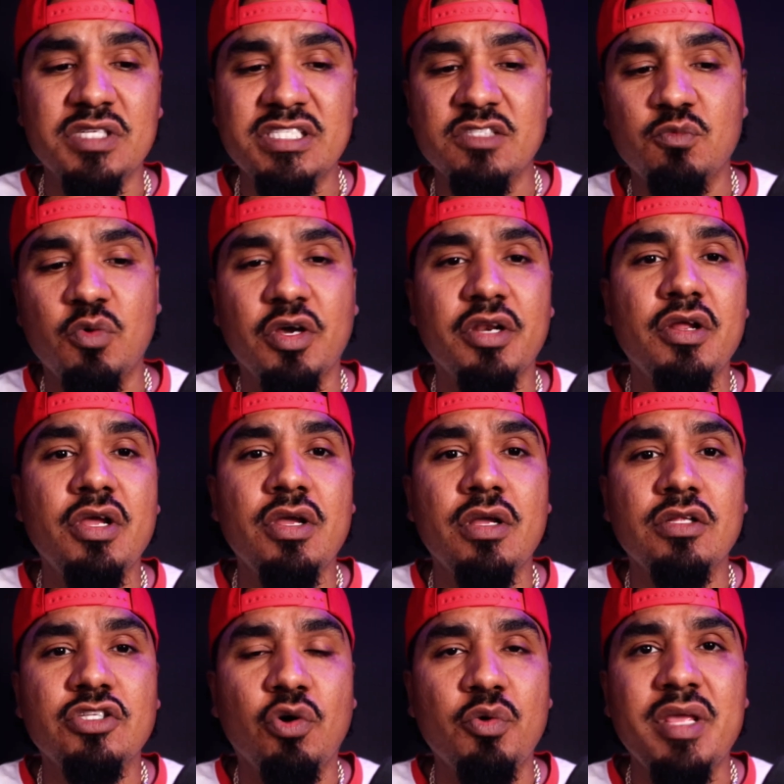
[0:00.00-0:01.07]
This is what
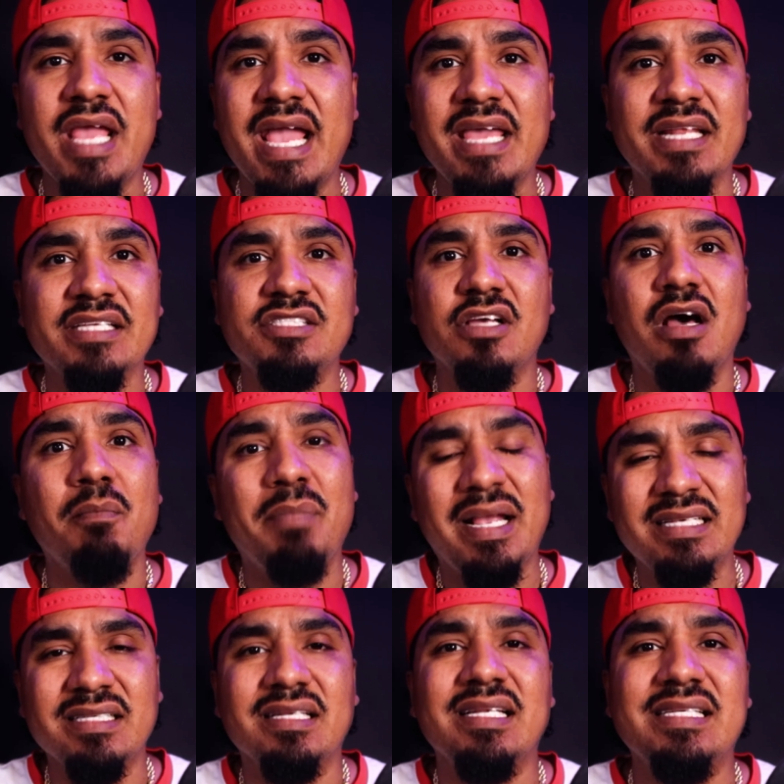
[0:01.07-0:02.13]
Tony A and his son
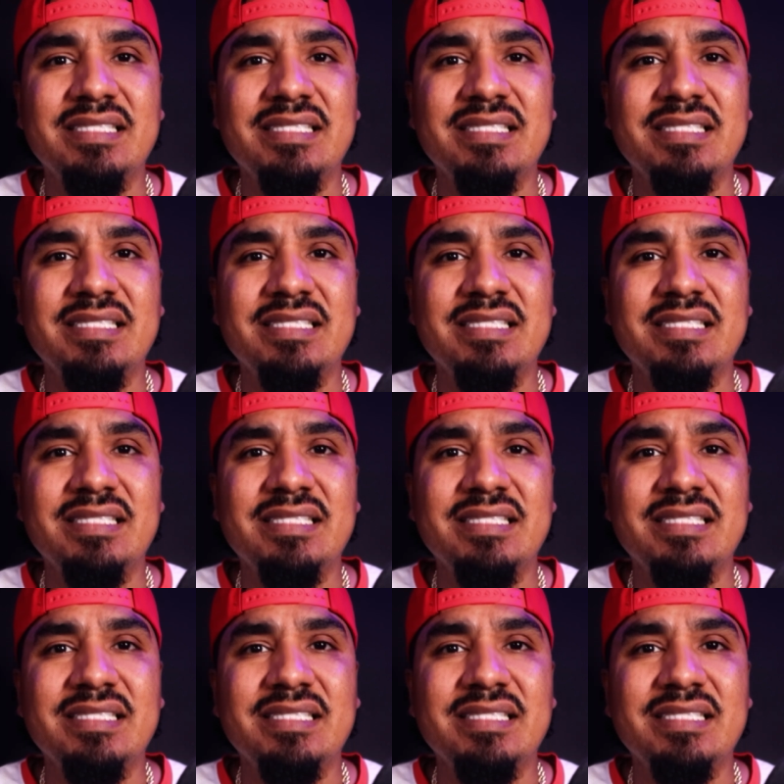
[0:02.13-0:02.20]
basically